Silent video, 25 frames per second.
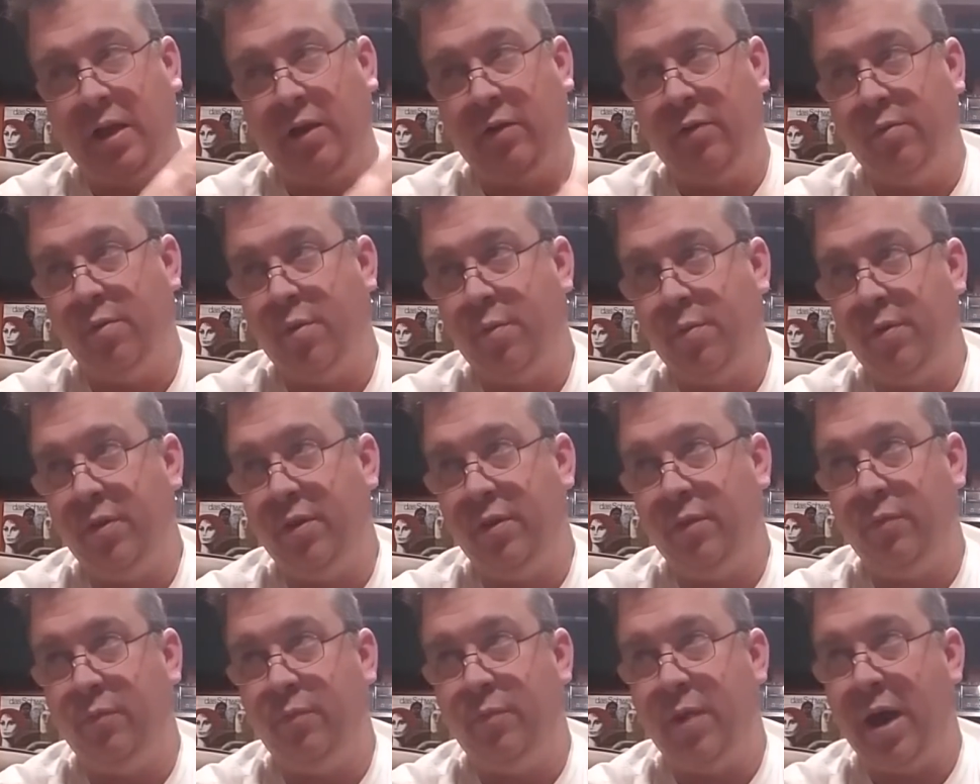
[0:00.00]
gonna remember
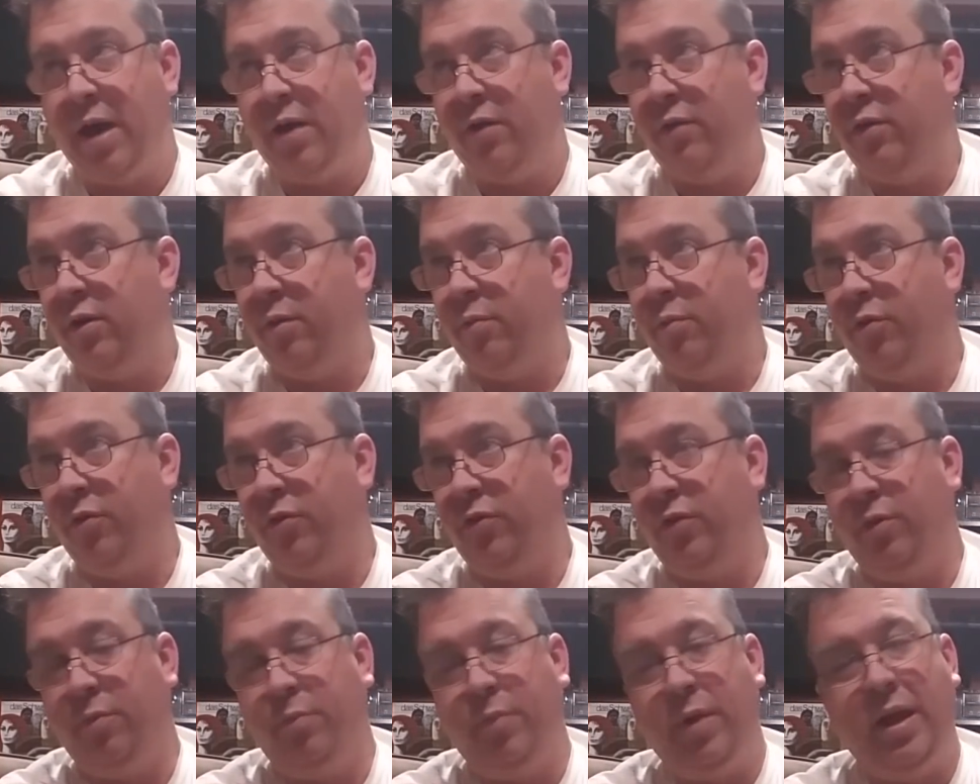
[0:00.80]
the model numbers.
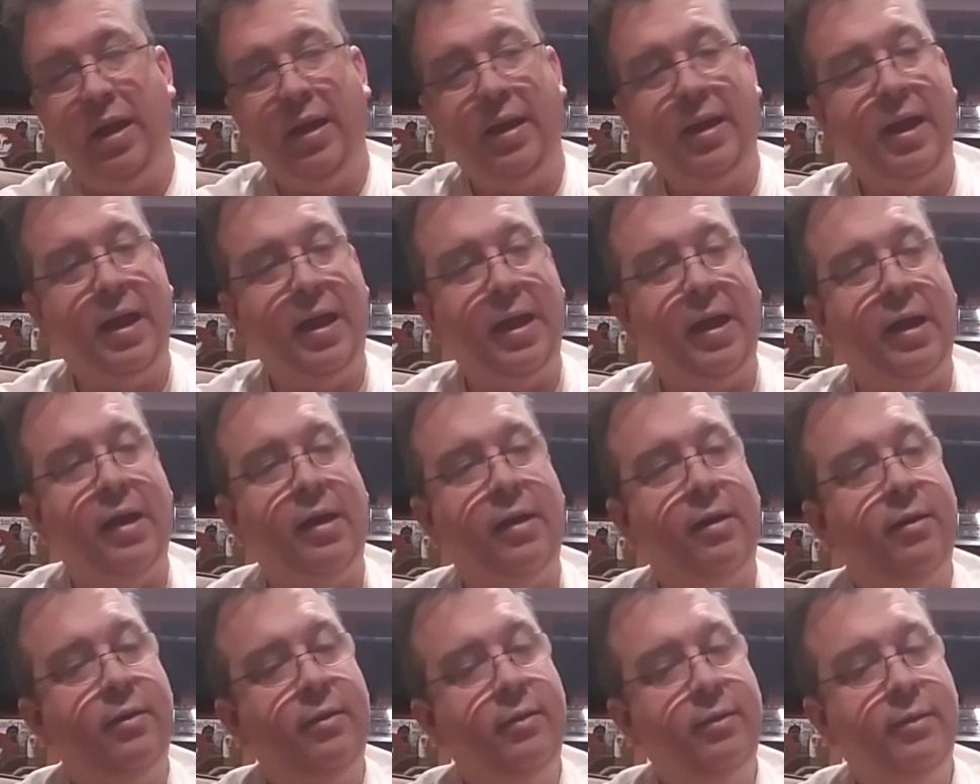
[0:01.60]
They're Pangea.
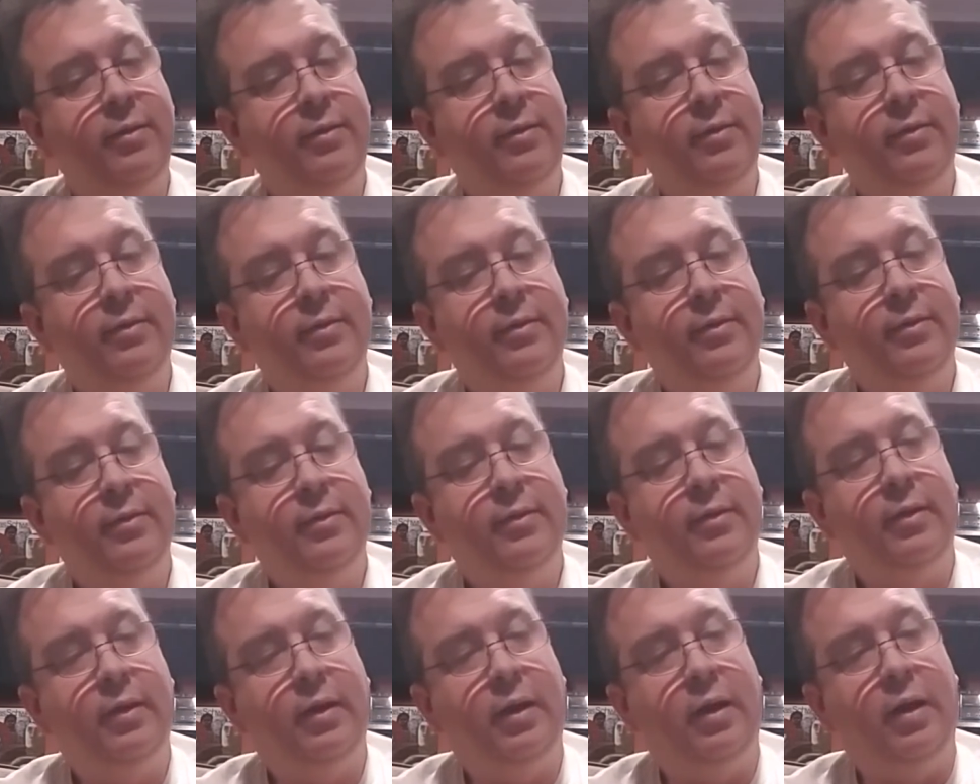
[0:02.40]

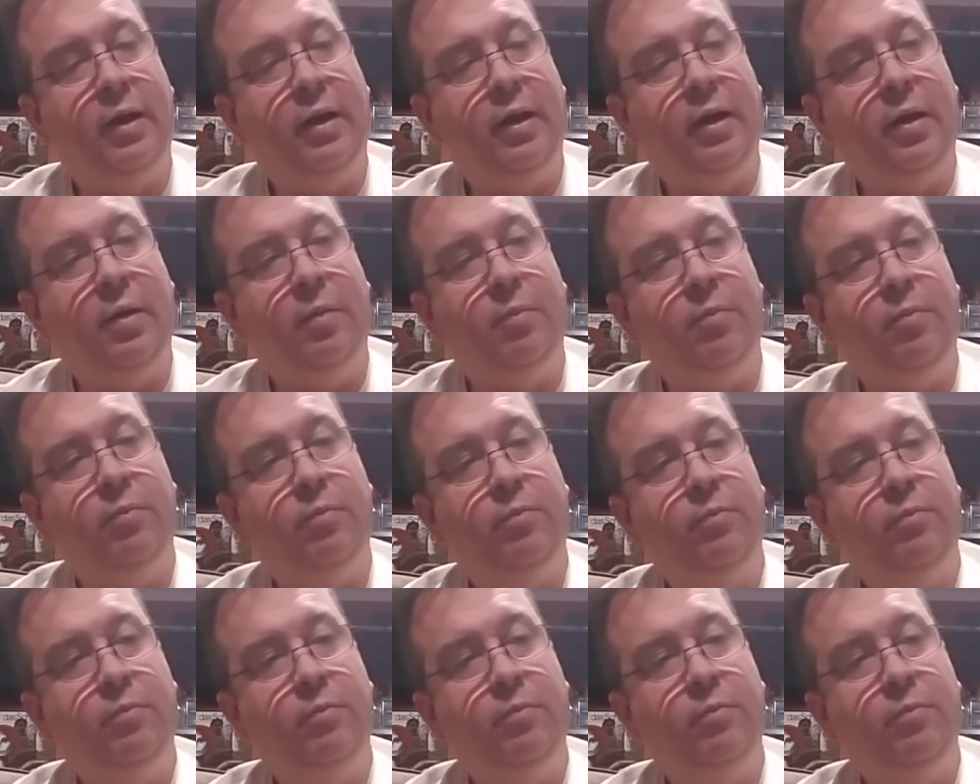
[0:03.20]
The